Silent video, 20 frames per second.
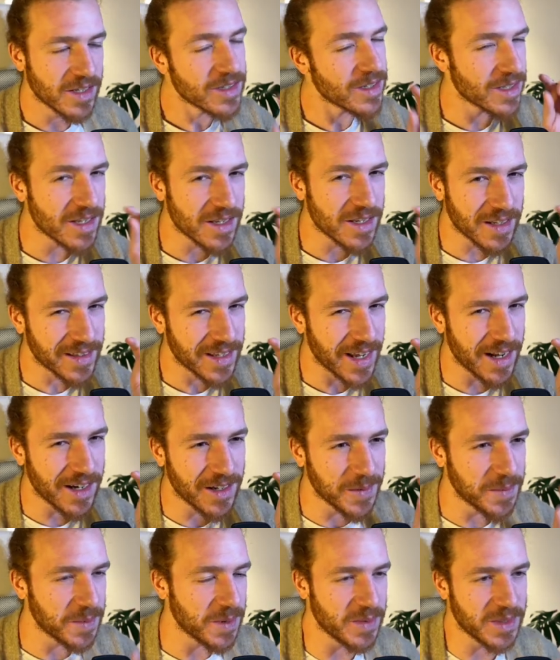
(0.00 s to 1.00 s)
This is a
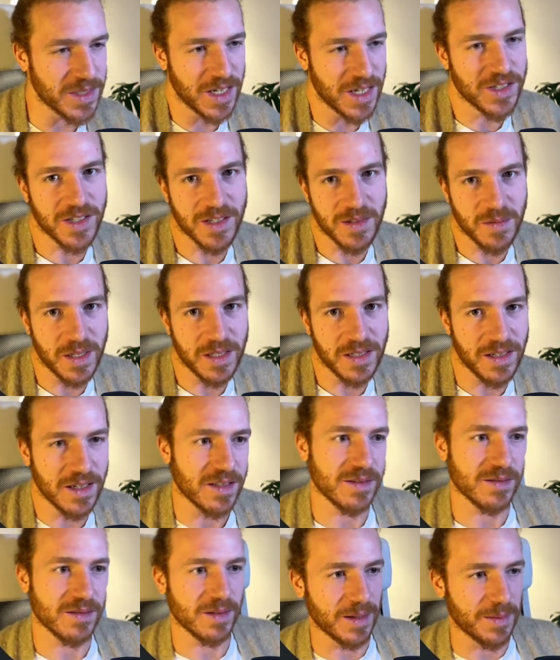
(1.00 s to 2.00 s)
tiny optimization, but
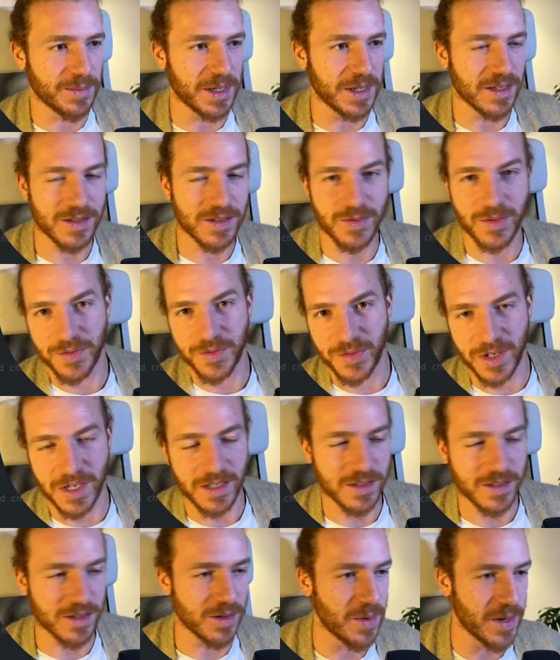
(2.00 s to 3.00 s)
it's for
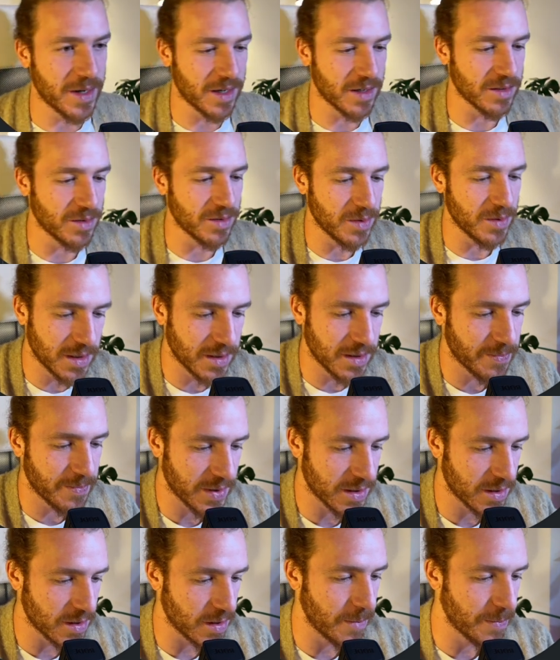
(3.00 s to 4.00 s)
free, so why not do it?
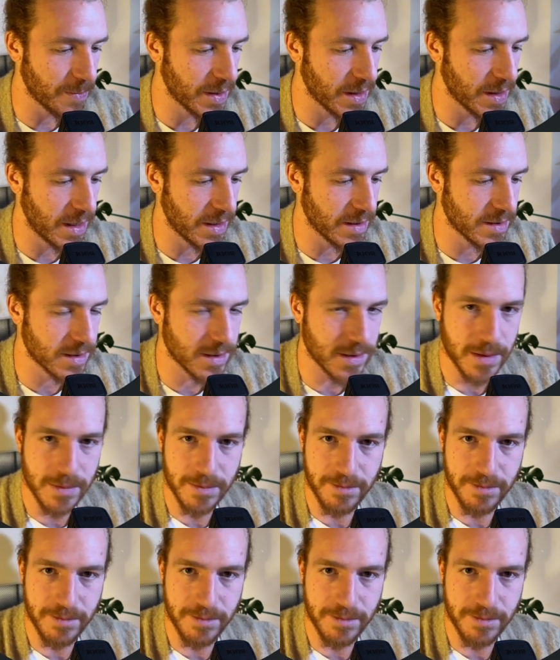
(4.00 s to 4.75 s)
So let's...